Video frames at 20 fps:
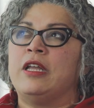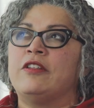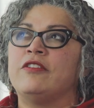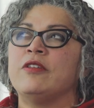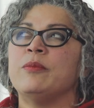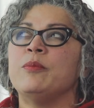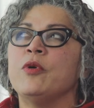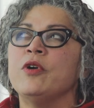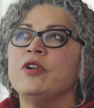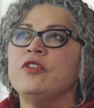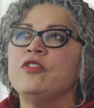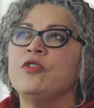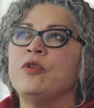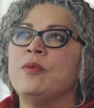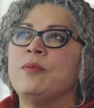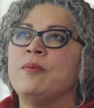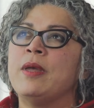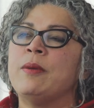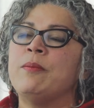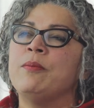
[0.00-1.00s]
It's important to
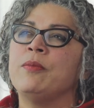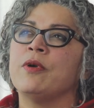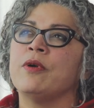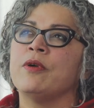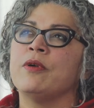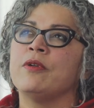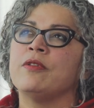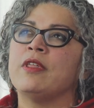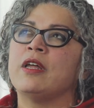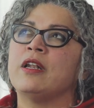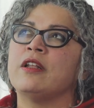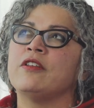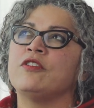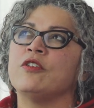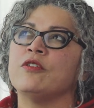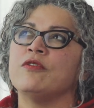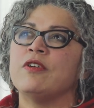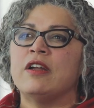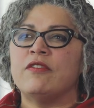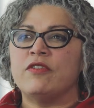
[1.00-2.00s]
remember that a
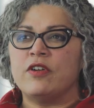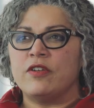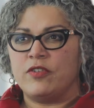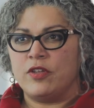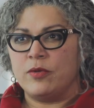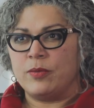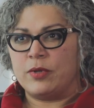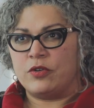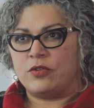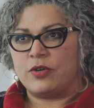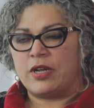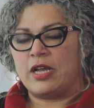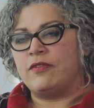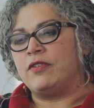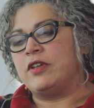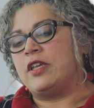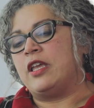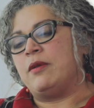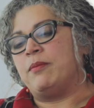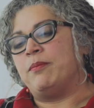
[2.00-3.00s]
survivor of human
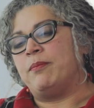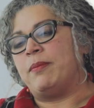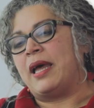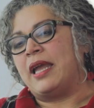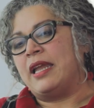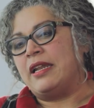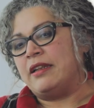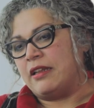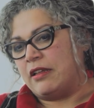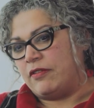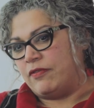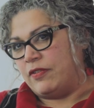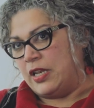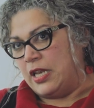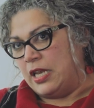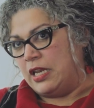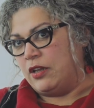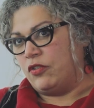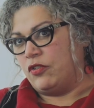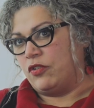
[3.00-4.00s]
trafficking, by
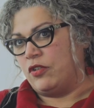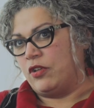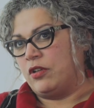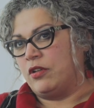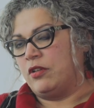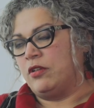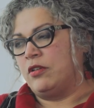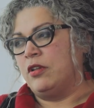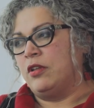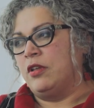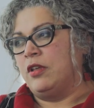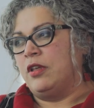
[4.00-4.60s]
definition,